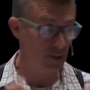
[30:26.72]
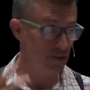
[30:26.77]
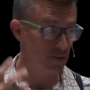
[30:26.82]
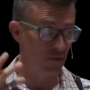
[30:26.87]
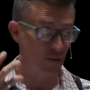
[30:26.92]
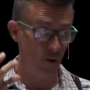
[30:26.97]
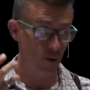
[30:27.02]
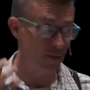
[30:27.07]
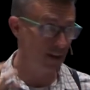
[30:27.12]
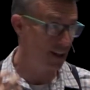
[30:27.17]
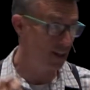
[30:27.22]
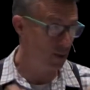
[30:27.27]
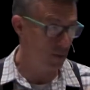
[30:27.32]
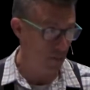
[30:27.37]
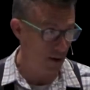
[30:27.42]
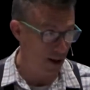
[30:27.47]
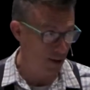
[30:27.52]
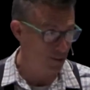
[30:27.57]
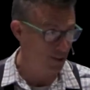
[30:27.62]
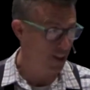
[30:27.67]
foaming at the
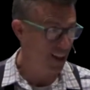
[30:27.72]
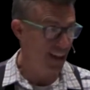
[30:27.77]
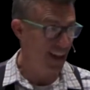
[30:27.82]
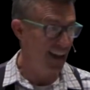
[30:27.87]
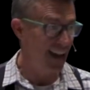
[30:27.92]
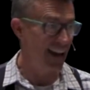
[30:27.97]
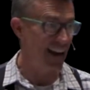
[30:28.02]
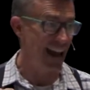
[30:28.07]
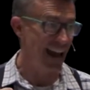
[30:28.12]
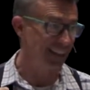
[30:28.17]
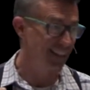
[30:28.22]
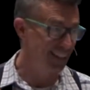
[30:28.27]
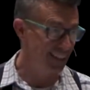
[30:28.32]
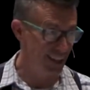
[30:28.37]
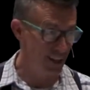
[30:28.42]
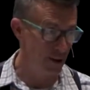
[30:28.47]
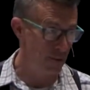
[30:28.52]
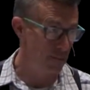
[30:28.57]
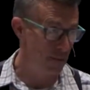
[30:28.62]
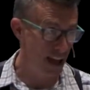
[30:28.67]
mouth and acting
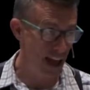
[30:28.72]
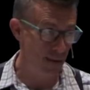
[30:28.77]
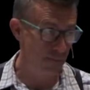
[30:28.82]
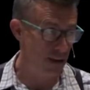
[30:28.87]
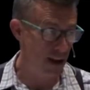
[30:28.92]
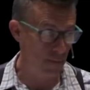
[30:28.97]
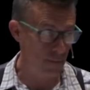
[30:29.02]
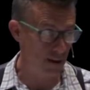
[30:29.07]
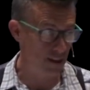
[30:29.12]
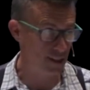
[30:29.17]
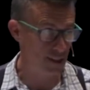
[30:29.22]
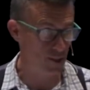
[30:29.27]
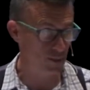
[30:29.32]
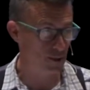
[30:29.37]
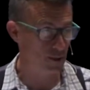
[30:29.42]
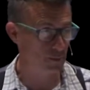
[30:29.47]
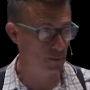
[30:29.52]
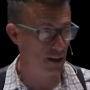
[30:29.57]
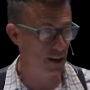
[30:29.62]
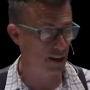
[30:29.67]
like a madman because he
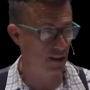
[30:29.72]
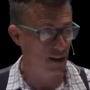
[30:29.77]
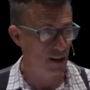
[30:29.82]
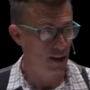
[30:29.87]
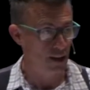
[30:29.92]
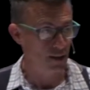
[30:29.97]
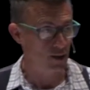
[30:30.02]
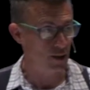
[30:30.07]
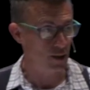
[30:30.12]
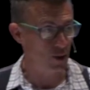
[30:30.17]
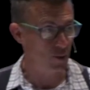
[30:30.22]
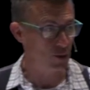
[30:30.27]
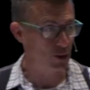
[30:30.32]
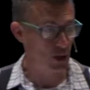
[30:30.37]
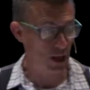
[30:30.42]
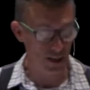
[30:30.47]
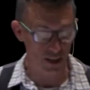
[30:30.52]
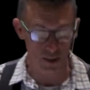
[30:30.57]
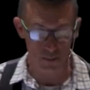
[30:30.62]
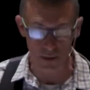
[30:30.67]
was being, you know,
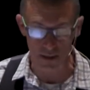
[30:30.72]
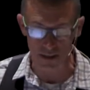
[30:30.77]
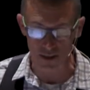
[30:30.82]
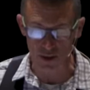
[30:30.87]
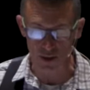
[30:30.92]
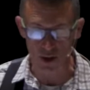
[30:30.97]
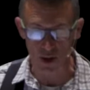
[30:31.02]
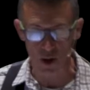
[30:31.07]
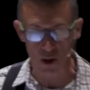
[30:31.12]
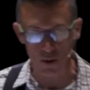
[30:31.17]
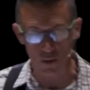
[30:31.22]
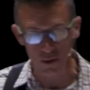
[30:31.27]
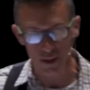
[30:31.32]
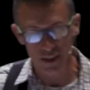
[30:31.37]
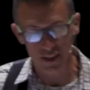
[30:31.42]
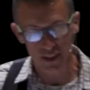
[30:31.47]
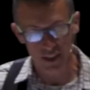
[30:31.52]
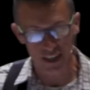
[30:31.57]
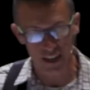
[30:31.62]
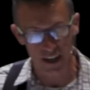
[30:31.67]
chased by Saul.
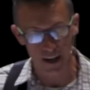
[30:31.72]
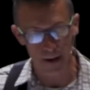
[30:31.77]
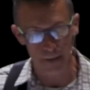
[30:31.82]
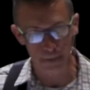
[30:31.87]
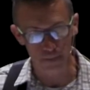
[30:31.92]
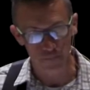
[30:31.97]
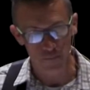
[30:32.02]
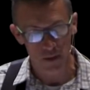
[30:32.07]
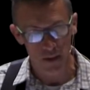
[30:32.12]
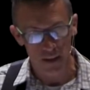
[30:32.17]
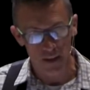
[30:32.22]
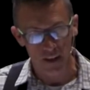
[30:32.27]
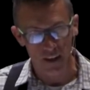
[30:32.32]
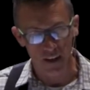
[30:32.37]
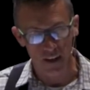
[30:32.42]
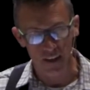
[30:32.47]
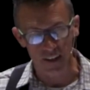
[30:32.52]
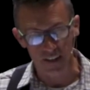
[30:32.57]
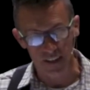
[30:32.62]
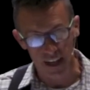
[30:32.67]
This time,
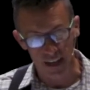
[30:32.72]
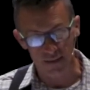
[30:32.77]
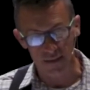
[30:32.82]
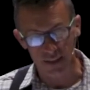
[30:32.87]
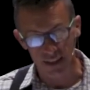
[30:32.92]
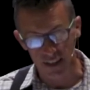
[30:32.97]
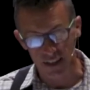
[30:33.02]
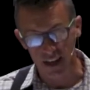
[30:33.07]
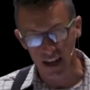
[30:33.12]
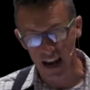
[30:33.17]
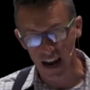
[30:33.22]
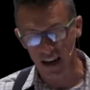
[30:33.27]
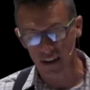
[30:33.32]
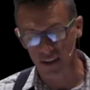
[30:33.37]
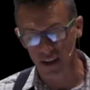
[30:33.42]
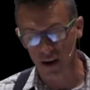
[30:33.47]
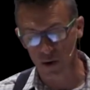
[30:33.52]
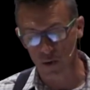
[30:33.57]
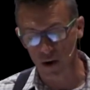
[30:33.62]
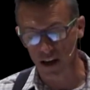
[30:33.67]
uh, David didn't act
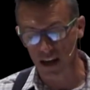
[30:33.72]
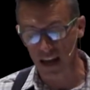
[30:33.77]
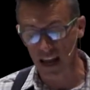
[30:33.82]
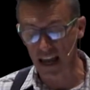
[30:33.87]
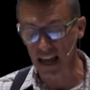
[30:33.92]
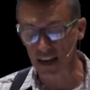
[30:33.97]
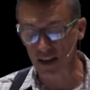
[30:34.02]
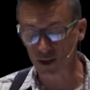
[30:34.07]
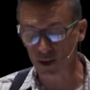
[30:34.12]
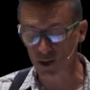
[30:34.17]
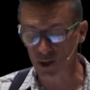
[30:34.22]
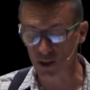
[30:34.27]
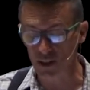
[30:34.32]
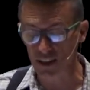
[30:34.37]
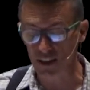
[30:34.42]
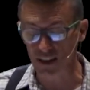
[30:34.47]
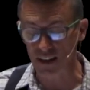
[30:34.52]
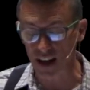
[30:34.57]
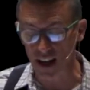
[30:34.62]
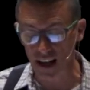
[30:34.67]
that way. Achish
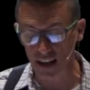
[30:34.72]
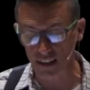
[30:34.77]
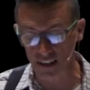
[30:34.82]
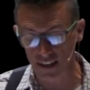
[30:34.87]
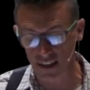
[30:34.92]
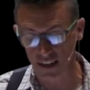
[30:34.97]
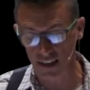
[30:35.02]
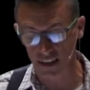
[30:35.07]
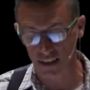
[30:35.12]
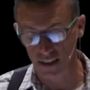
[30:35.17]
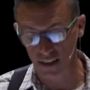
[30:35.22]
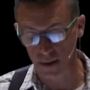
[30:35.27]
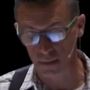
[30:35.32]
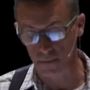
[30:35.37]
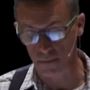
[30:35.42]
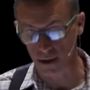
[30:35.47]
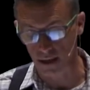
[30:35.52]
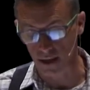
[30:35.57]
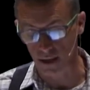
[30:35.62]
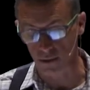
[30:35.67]
did not kick
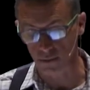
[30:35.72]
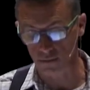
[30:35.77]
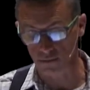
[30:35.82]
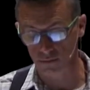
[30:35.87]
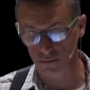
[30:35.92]
him out.